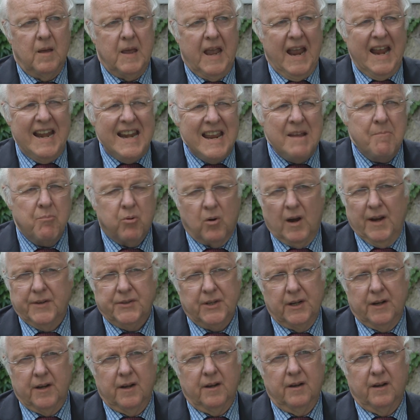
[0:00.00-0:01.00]
any
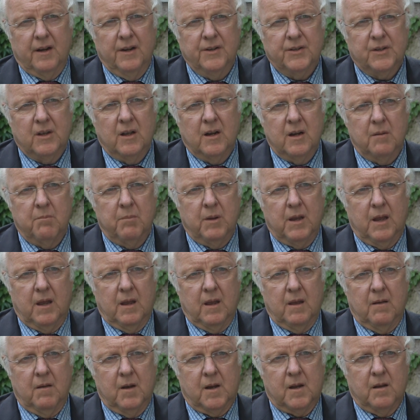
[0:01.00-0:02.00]
president is going to
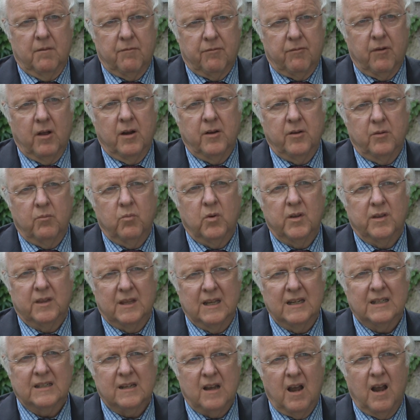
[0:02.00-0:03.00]
be confronted with
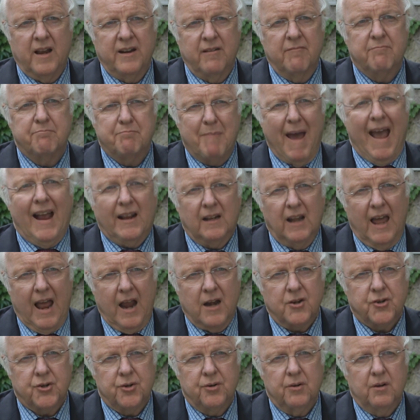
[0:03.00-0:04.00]
this kind of
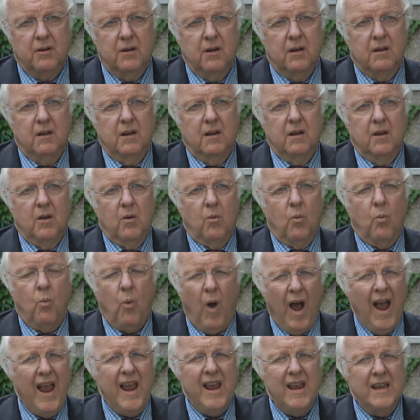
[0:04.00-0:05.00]
backlash.
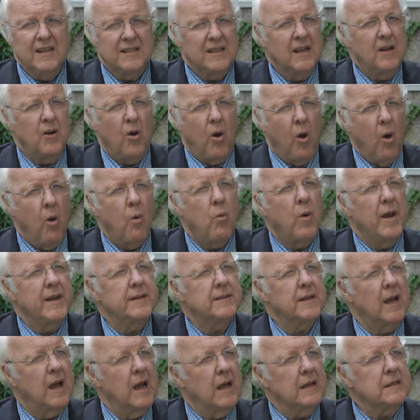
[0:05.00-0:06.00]
Why is it
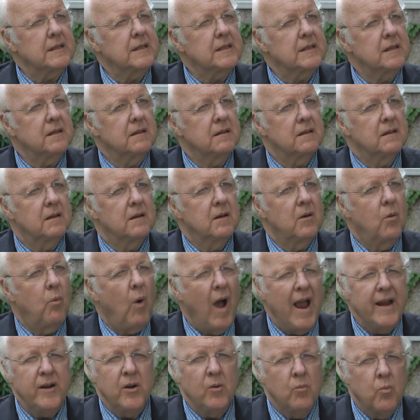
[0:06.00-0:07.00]
always us?
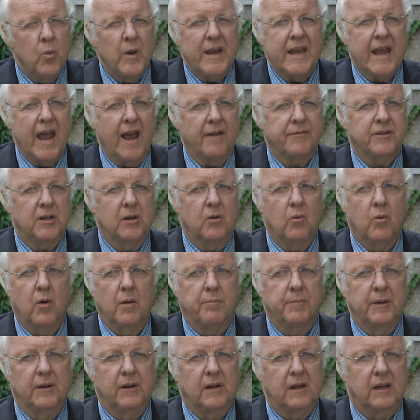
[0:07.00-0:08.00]
Why do we have to go
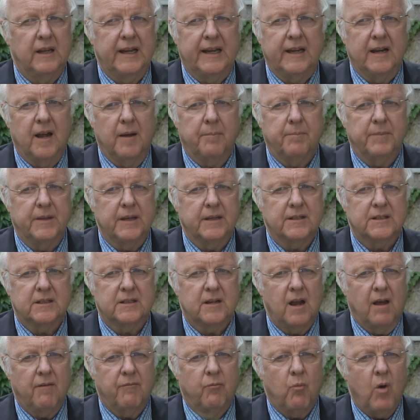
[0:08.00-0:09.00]
up and clean up this
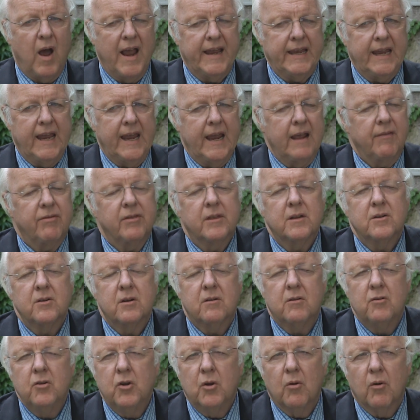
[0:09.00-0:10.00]
stuff? Why can't the
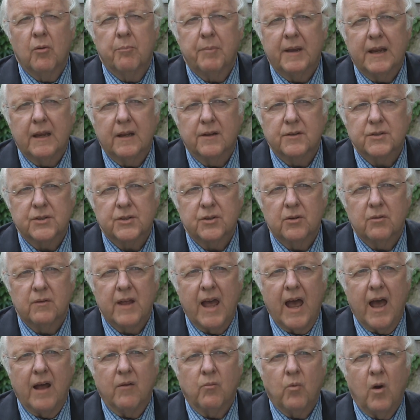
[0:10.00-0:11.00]
Europeans do
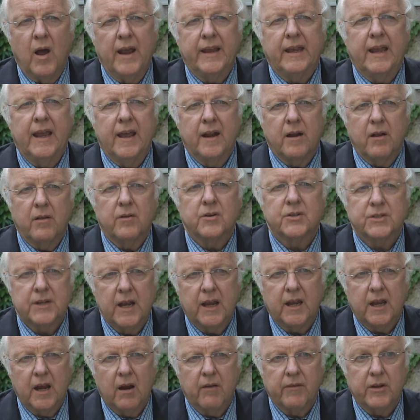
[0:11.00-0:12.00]
that? Why can't others
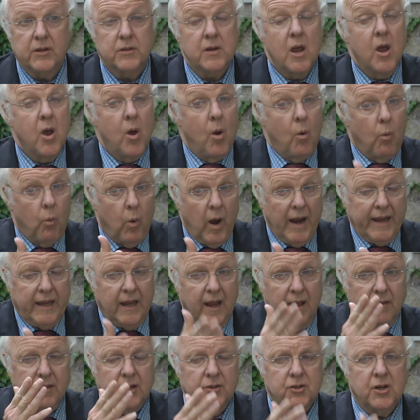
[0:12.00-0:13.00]
take care of this? Why
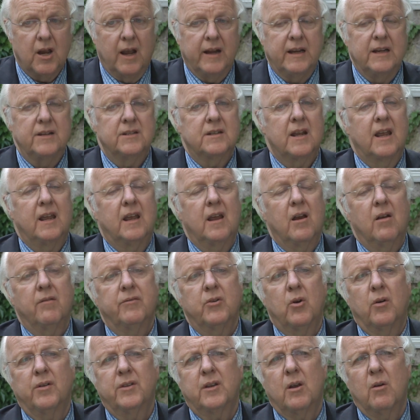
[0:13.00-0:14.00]
can't the Chinese take care of
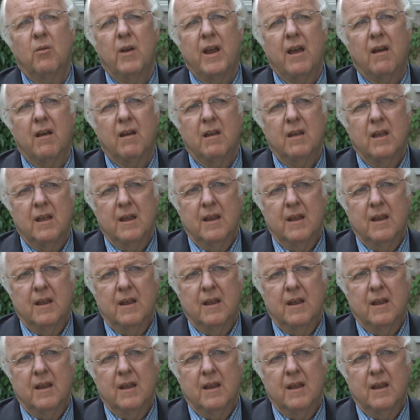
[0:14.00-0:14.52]
North Korea?